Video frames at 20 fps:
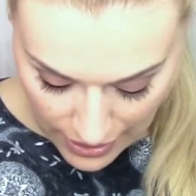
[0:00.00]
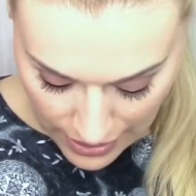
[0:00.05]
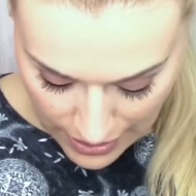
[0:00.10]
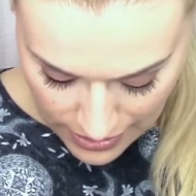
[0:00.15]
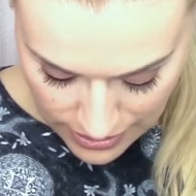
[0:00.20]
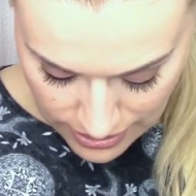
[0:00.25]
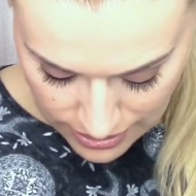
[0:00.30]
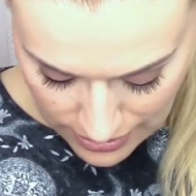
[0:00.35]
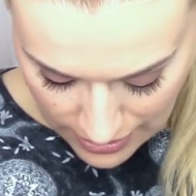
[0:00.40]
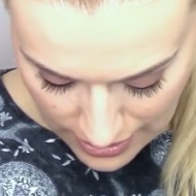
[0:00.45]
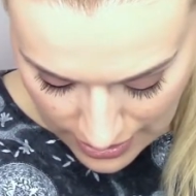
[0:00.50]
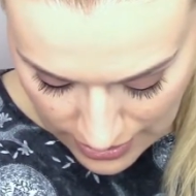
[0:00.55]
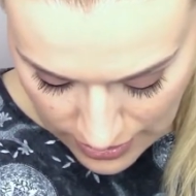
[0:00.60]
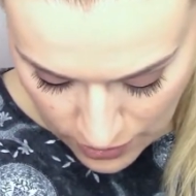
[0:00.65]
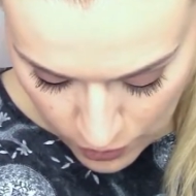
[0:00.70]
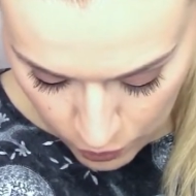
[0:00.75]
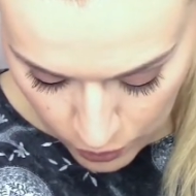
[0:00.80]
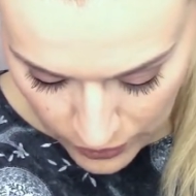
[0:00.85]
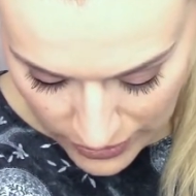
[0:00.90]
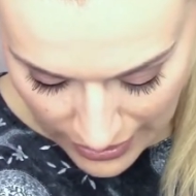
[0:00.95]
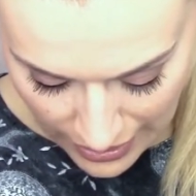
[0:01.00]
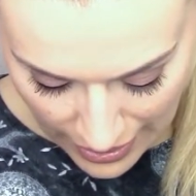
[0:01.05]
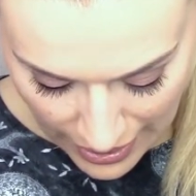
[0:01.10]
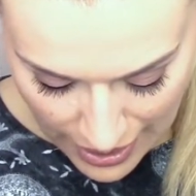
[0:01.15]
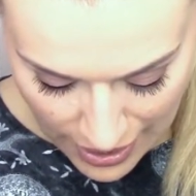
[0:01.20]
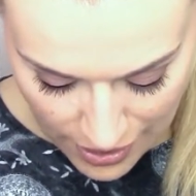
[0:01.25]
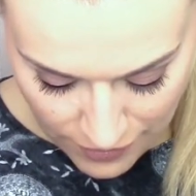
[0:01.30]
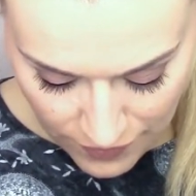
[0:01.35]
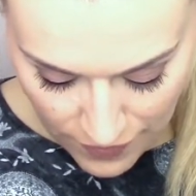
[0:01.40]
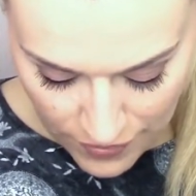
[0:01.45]
and then we
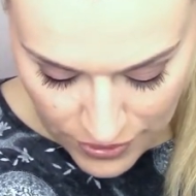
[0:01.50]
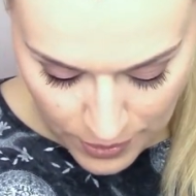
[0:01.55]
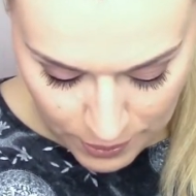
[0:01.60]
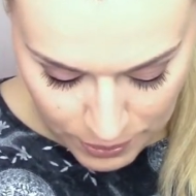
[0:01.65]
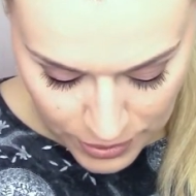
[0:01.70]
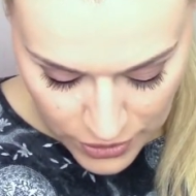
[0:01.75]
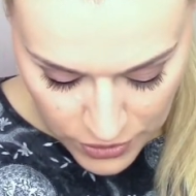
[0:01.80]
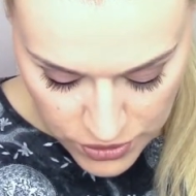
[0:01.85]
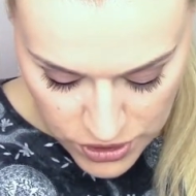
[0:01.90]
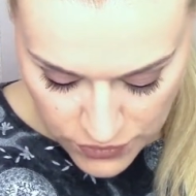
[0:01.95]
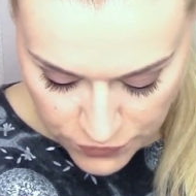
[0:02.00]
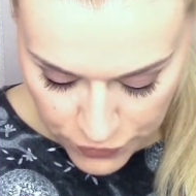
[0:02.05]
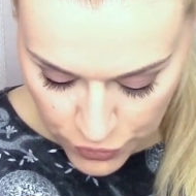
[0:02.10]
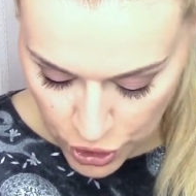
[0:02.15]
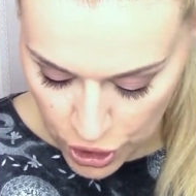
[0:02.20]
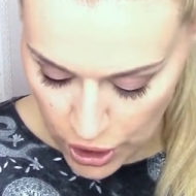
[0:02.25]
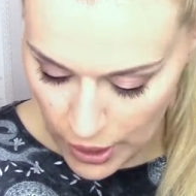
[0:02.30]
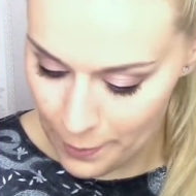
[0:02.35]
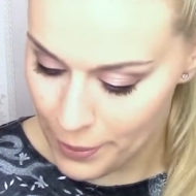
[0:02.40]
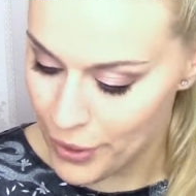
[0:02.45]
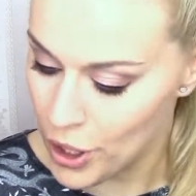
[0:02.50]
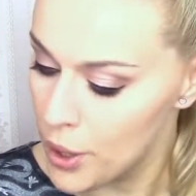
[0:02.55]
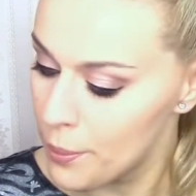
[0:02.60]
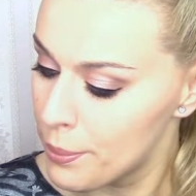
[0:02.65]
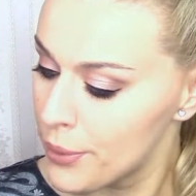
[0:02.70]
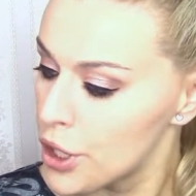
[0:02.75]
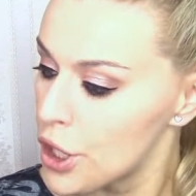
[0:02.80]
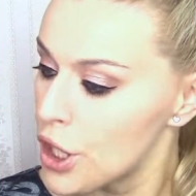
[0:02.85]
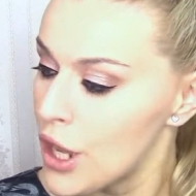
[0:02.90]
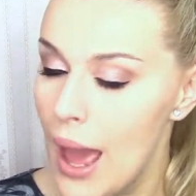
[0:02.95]
have the beautiful
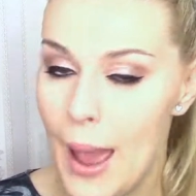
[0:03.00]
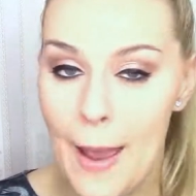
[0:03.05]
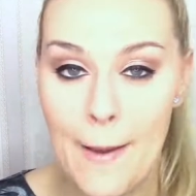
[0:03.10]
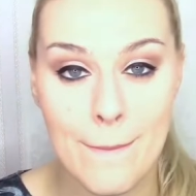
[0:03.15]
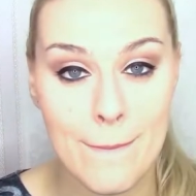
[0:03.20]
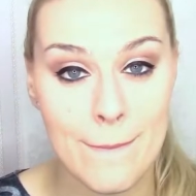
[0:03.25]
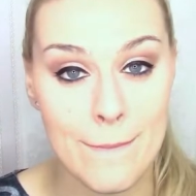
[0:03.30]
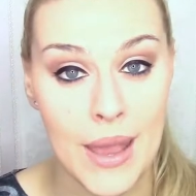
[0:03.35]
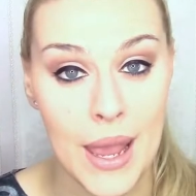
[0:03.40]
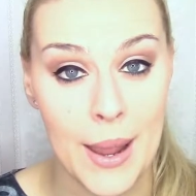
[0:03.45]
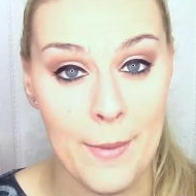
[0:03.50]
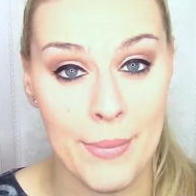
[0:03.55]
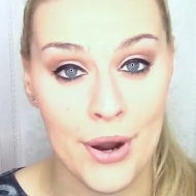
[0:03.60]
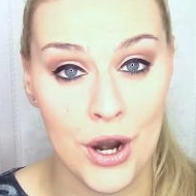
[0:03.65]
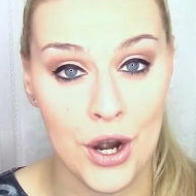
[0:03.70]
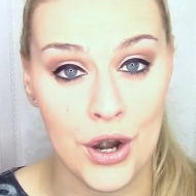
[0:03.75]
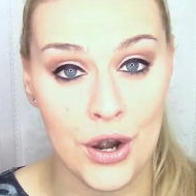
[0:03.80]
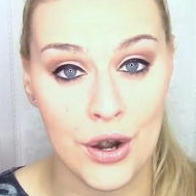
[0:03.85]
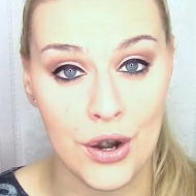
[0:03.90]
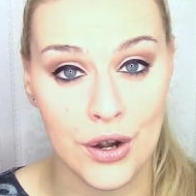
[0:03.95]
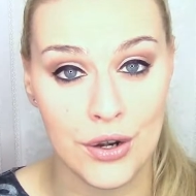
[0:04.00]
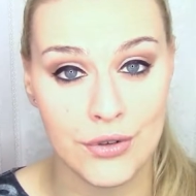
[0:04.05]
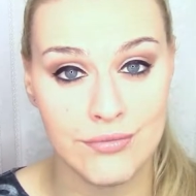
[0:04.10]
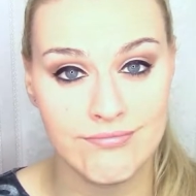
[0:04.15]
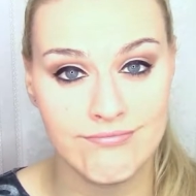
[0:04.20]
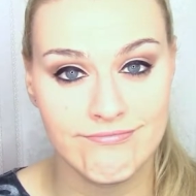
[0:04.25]
purple paper.